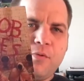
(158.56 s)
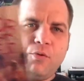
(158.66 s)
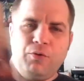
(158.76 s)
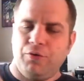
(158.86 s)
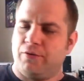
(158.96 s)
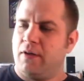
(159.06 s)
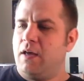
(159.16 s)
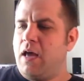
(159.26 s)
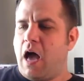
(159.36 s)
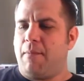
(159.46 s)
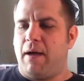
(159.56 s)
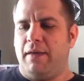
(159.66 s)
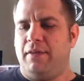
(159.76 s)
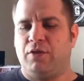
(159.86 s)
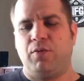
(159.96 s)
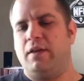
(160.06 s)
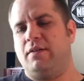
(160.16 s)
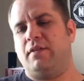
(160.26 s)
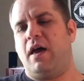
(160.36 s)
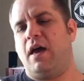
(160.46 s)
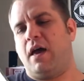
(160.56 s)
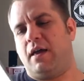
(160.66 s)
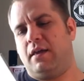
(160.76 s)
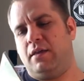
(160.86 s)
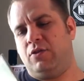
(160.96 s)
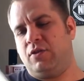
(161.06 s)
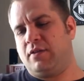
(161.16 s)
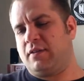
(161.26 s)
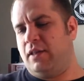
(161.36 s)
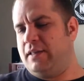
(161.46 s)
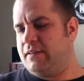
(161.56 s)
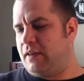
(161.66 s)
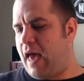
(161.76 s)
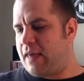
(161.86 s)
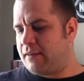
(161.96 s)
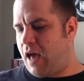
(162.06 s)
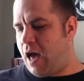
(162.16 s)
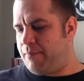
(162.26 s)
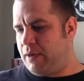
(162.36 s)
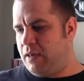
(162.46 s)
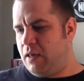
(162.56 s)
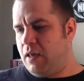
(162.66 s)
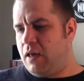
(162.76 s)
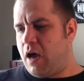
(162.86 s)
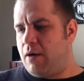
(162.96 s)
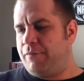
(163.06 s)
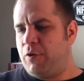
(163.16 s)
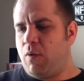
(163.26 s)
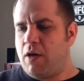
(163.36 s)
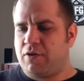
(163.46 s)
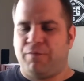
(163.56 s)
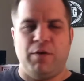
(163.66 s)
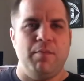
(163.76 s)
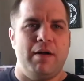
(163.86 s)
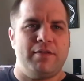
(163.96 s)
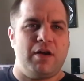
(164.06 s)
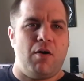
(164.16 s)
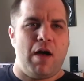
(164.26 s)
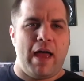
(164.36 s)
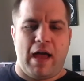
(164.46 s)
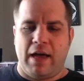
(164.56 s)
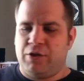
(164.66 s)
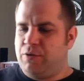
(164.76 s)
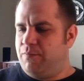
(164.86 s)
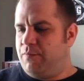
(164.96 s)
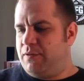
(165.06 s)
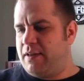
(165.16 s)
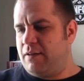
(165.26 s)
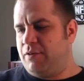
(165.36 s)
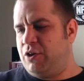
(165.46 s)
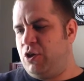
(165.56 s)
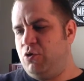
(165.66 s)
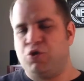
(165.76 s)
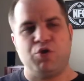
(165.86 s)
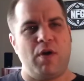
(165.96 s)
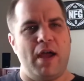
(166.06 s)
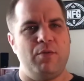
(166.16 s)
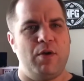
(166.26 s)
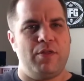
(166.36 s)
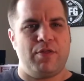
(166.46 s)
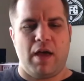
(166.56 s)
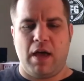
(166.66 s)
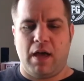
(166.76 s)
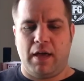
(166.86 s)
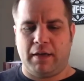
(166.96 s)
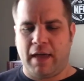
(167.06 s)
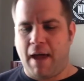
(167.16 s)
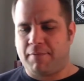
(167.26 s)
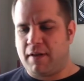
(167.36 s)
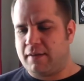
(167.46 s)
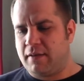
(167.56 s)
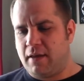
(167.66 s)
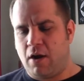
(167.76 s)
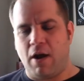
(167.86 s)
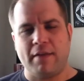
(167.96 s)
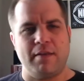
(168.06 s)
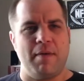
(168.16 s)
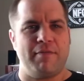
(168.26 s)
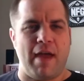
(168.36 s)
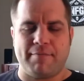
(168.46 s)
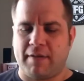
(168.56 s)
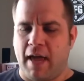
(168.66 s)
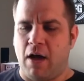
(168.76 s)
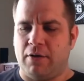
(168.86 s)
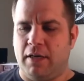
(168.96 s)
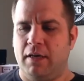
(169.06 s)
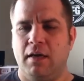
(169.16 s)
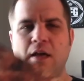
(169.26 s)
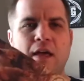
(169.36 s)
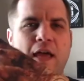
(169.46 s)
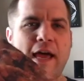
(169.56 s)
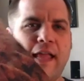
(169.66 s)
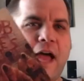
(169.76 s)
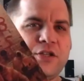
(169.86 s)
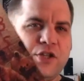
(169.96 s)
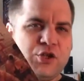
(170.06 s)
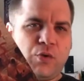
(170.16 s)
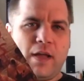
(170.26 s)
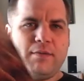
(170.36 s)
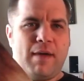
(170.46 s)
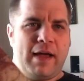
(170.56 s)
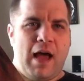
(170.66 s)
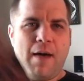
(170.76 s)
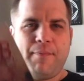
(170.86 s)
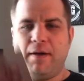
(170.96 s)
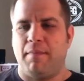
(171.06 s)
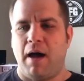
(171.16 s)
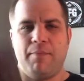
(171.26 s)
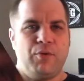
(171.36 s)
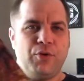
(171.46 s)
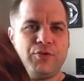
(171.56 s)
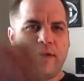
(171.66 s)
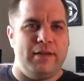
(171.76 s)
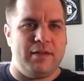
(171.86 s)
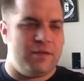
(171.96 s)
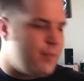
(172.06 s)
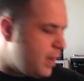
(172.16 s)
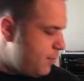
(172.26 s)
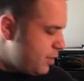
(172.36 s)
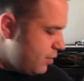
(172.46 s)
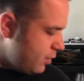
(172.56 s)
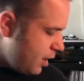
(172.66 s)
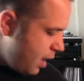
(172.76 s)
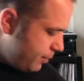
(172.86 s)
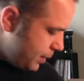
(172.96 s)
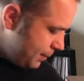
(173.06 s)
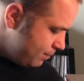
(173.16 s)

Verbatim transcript: Rules. Um, this one is uh, just as clean as the last copy. Uh, if you watched a few months ago, I, I did a huge trade with uh, Captain S- or SMF Captain Howdy and I actually traded my copy of Mob Rules, so I needed to pick up another copy.